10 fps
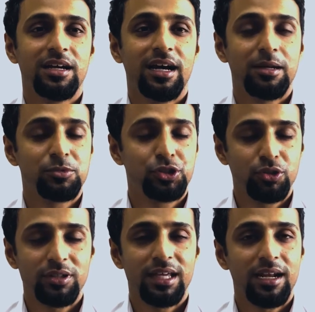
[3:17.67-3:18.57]
I'm
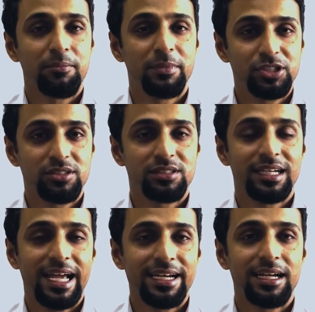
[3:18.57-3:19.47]
sure there are missions
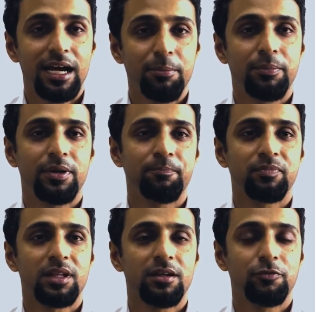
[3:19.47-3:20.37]
lined up
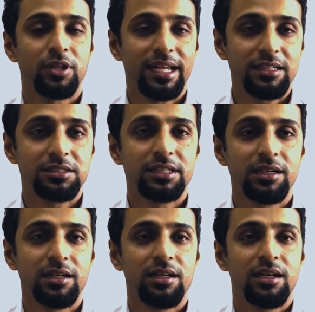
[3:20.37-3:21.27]
for the next
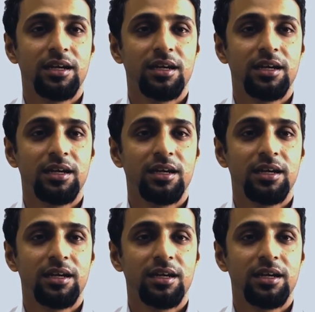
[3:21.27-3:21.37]
year.